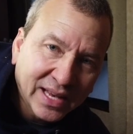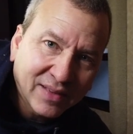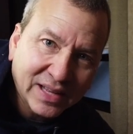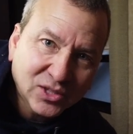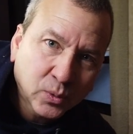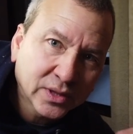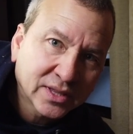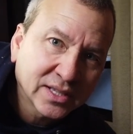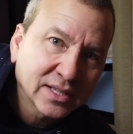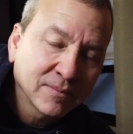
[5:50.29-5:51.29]
And that's
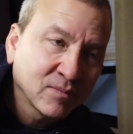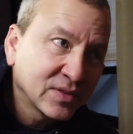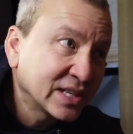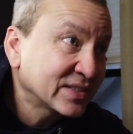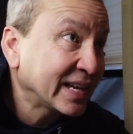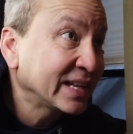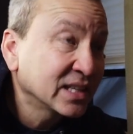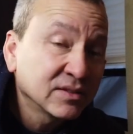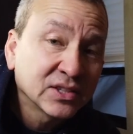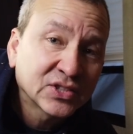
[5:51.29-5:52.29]
what the this
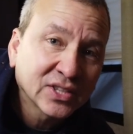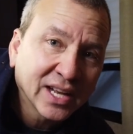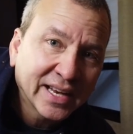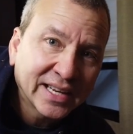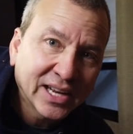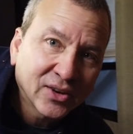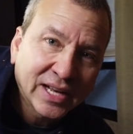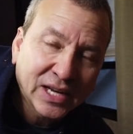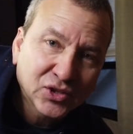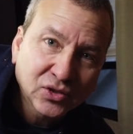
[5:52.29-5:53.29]
end of the slide
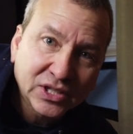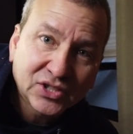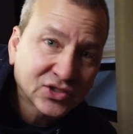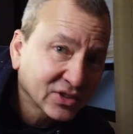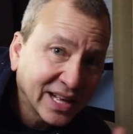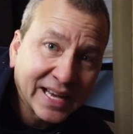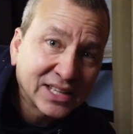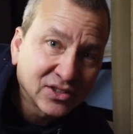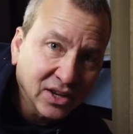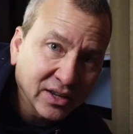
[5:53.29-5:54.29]
out actually
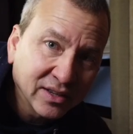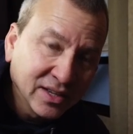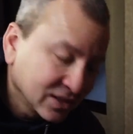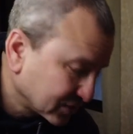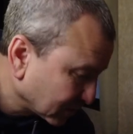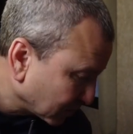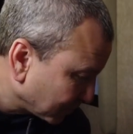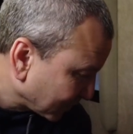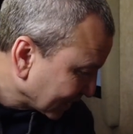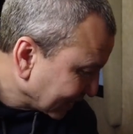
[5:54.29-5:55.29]
slides on.
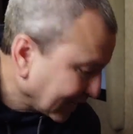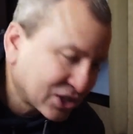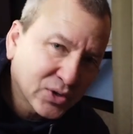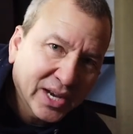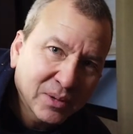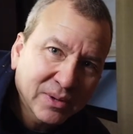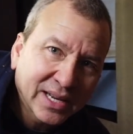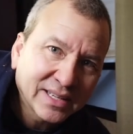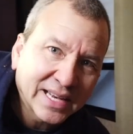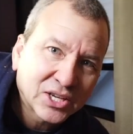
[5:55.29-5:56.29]
So I tried,
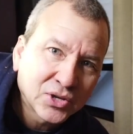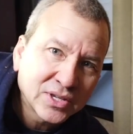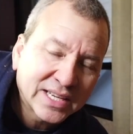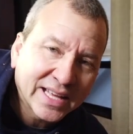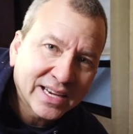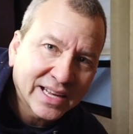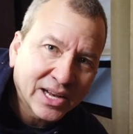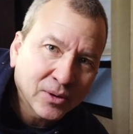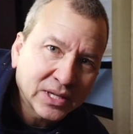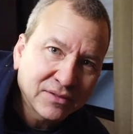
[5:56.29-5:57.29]
but I, I couldn't get it
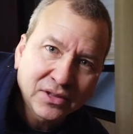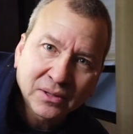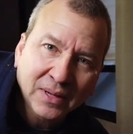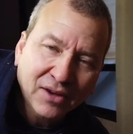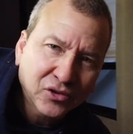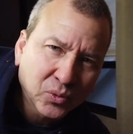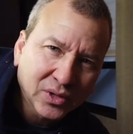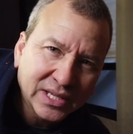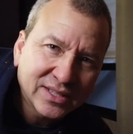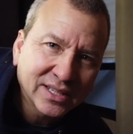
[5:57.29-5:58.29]
out even after
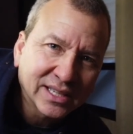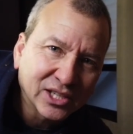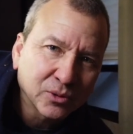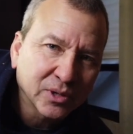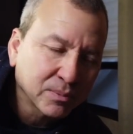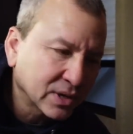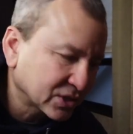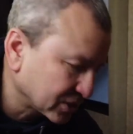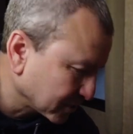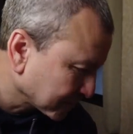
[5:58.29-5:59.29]
releasing a little bit of
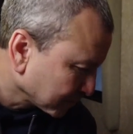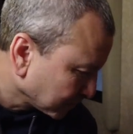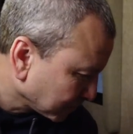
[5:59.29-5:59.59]
pressure.